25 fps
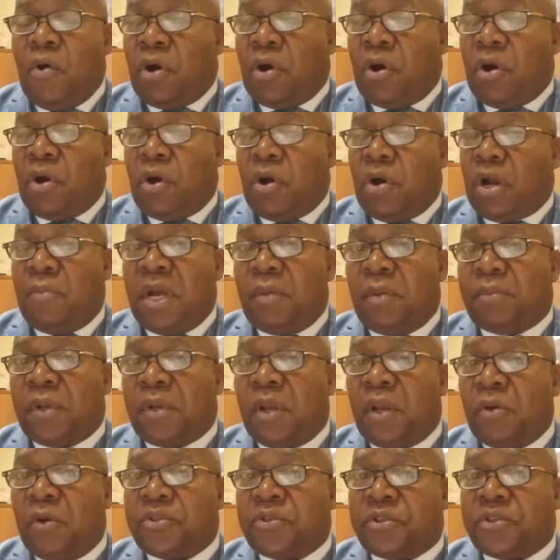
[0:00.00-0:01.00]
or
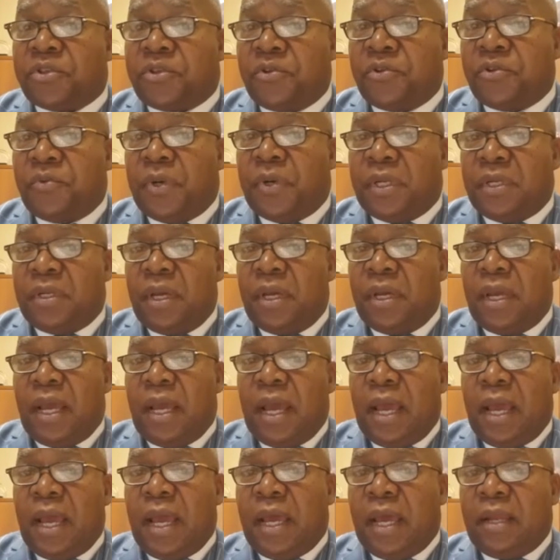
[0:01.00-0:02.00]
coming up close to it,
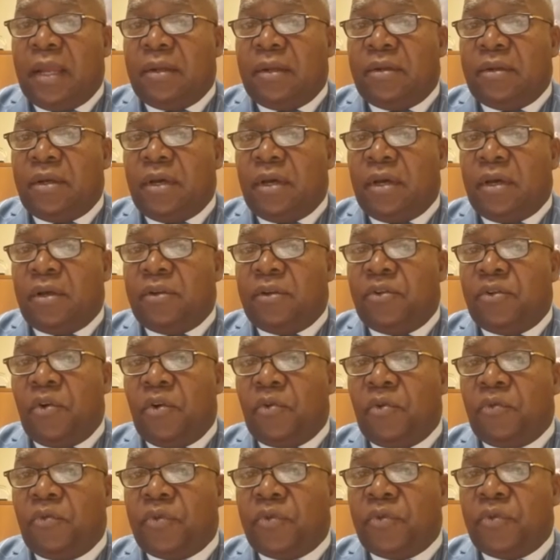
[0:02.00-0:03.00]
and
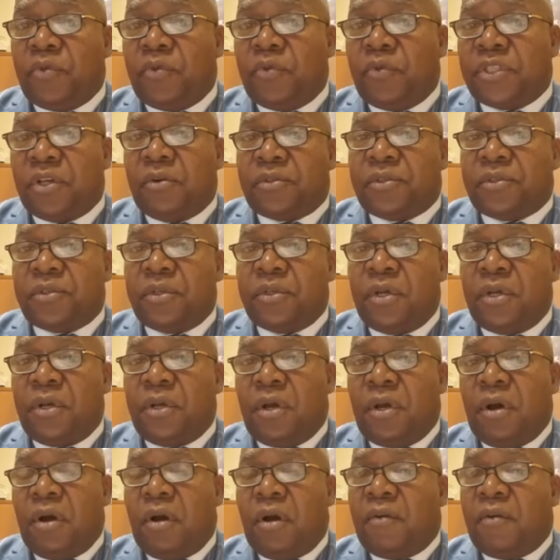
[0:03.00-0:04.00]
no
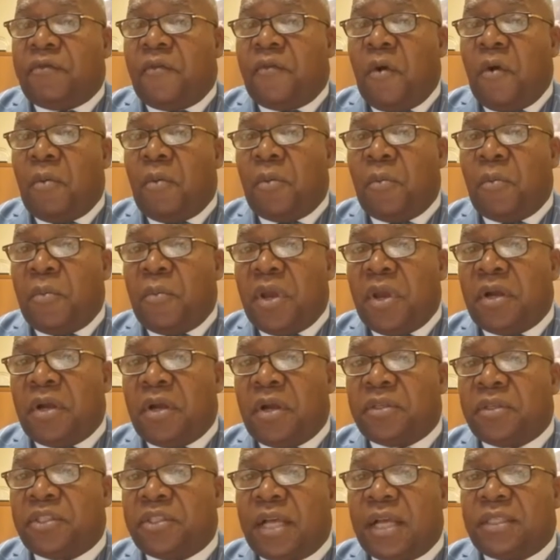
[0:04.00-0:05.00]
results. Former
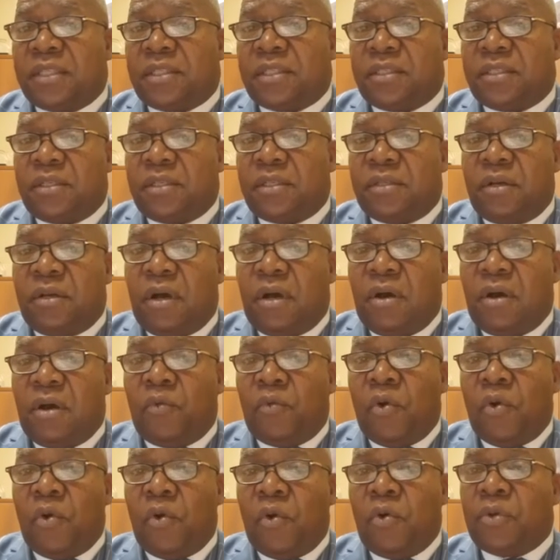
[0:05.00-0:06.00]
Mayor
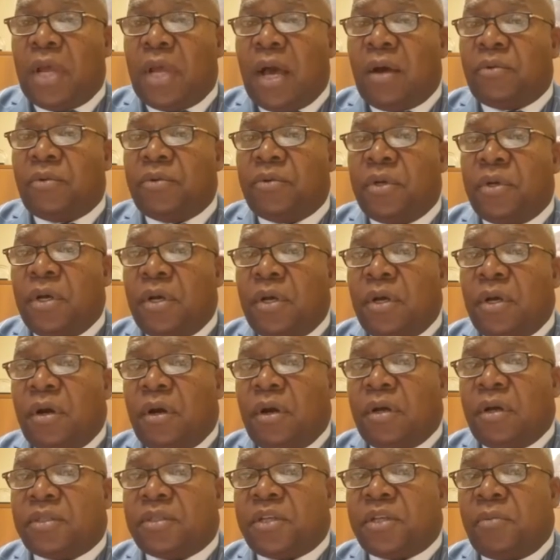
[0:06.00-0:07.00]
Johnson rolled out
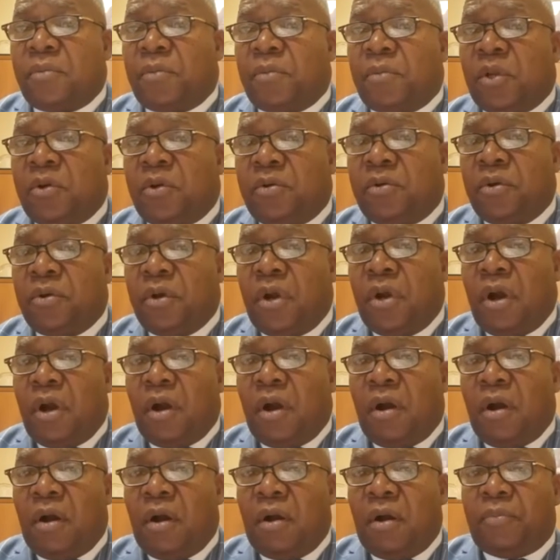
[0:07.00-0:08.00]
a similar
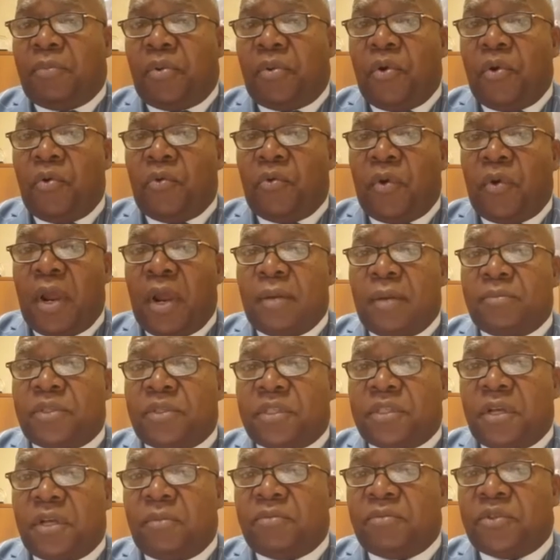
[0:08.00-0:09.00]

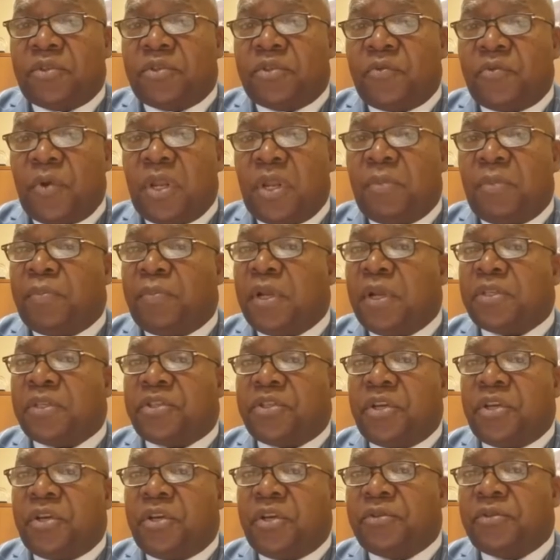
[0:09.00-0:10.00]
program some 20
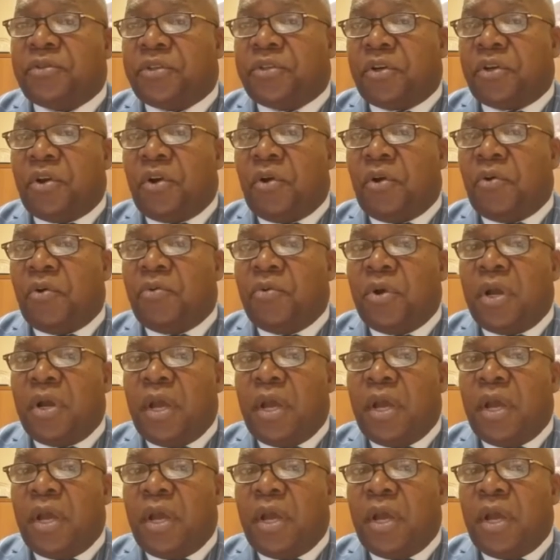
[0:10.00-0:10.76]
plus years ago,